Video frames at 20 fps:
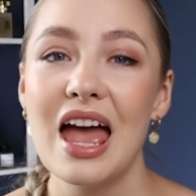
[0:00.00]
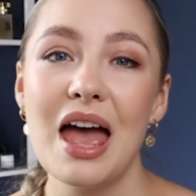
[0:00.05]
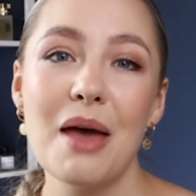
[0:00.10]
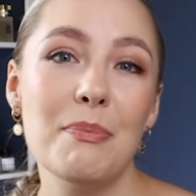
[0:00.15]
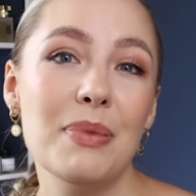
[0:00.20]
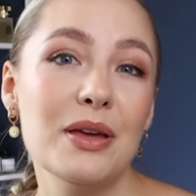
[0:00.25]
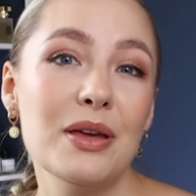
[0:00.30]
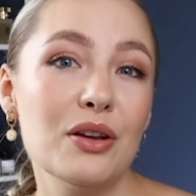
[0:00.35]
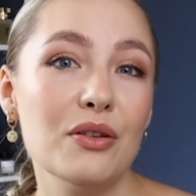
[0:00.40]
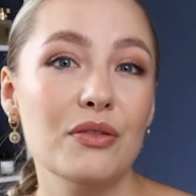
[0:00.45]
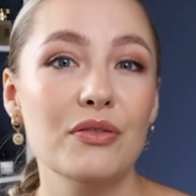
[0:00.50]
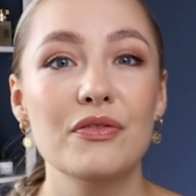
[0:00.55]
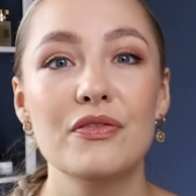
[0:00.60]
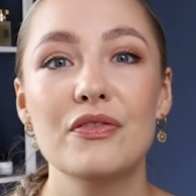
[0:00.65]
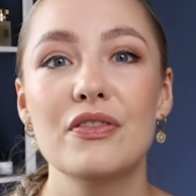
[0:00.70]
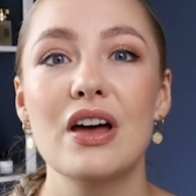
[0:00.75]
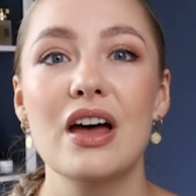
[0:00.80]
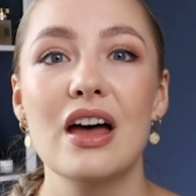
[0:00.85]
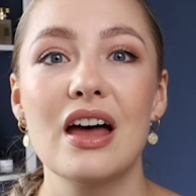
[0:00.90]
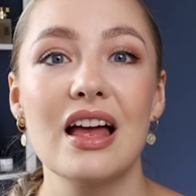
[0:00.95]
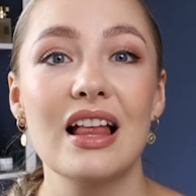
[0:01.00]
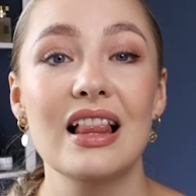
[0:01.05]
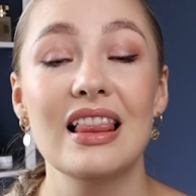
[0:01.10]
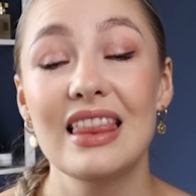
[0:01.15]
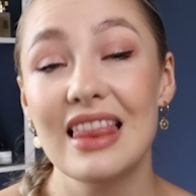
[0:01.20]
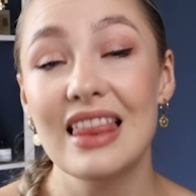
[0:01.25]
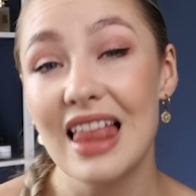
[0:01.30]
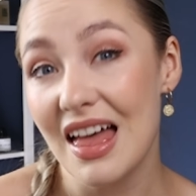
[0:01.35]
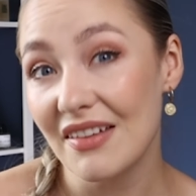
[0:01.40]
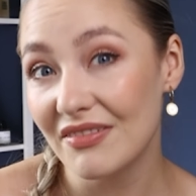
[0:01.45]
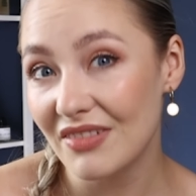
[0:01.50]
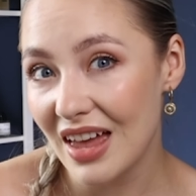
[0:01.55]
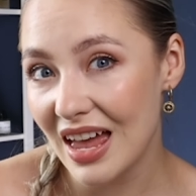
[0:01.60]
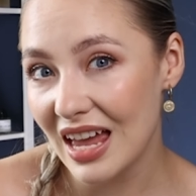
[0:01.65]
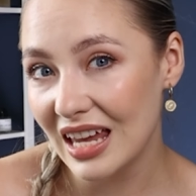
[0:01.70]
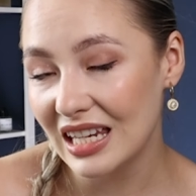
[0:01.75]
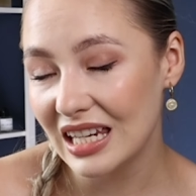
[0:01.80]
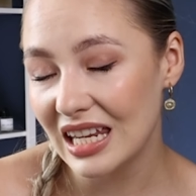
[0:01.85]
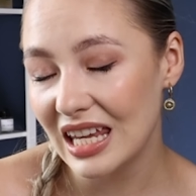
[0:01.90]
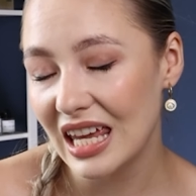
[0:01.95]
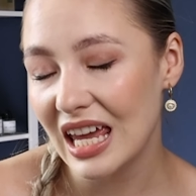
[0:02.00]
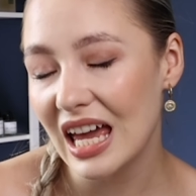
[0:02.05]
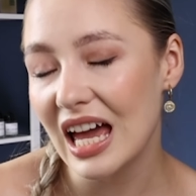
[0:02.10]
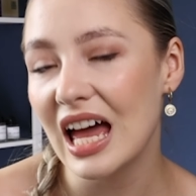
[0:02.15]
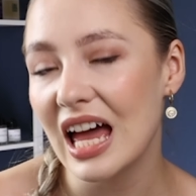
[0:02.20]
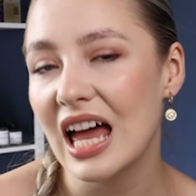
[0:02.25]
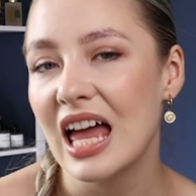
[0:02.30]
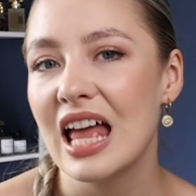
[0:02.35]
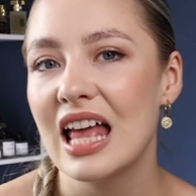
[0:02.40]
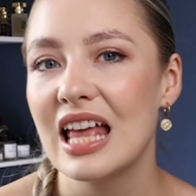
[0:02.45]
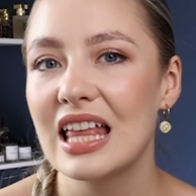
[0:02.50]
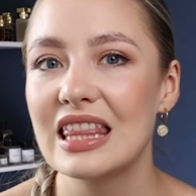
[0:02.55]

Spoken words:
a bit of leather in here.